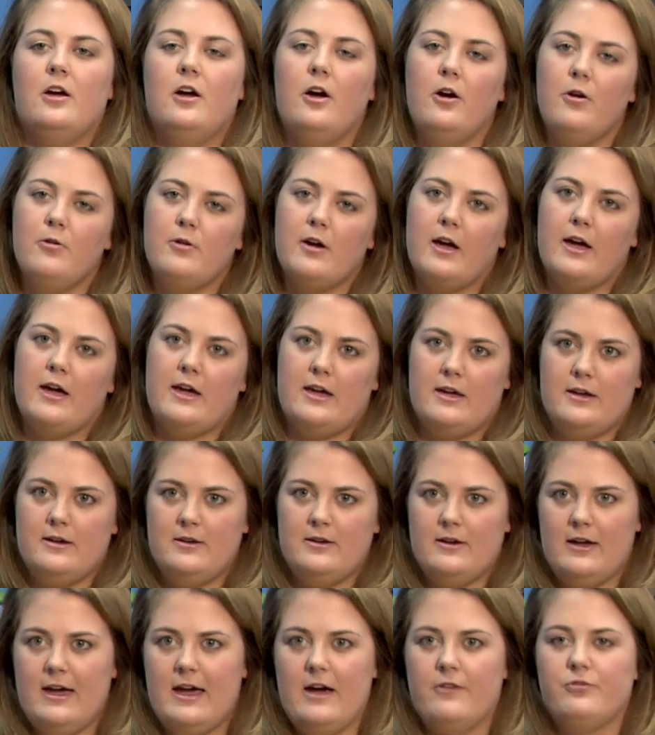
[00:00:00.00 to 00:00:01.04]
"okay"
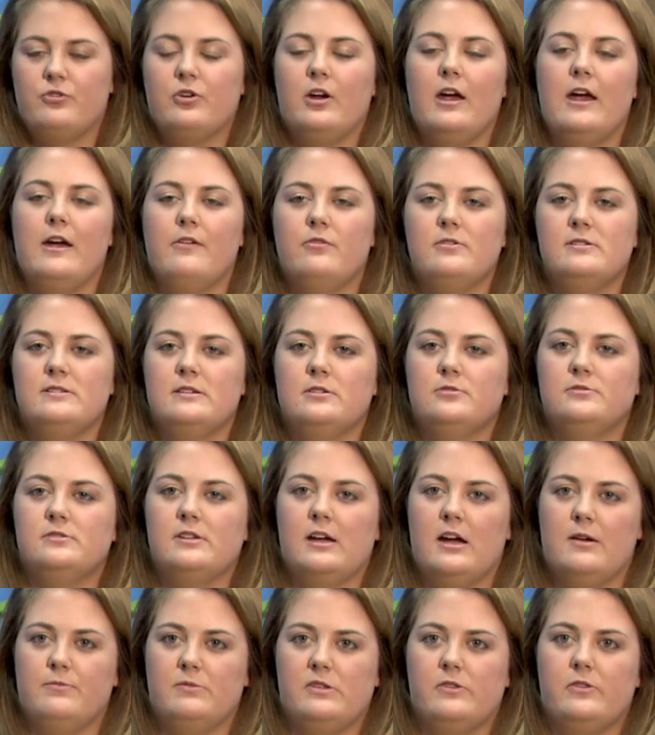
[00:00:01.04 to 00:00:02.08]
after every single
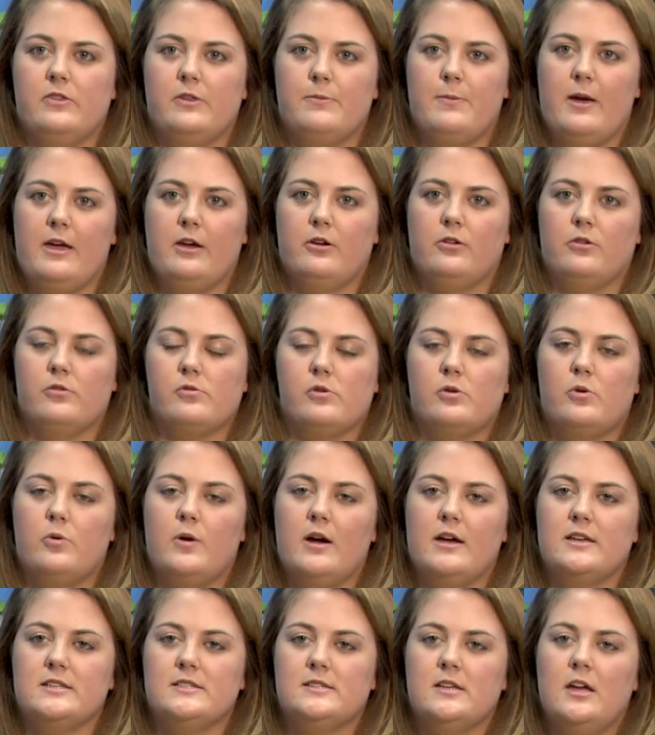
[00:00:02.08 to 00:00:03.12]
time that they make a
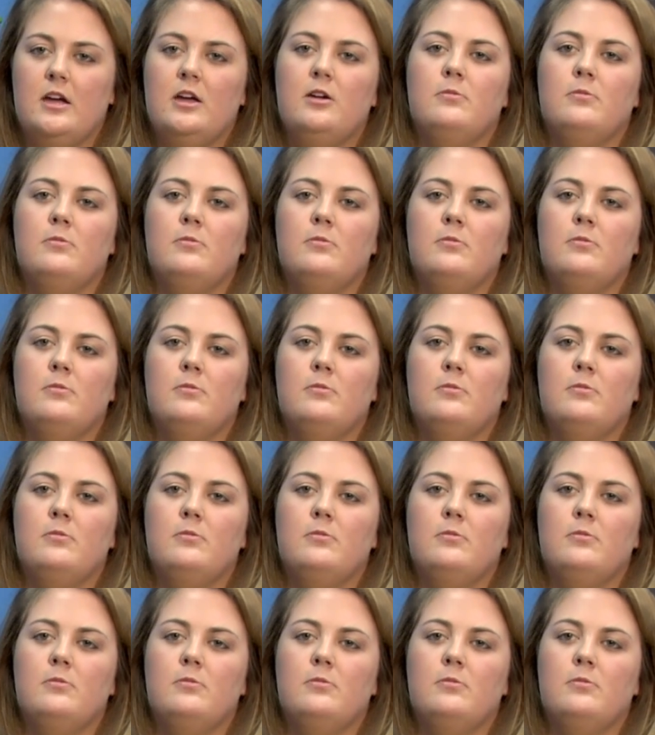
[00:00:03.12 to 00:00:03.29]
request,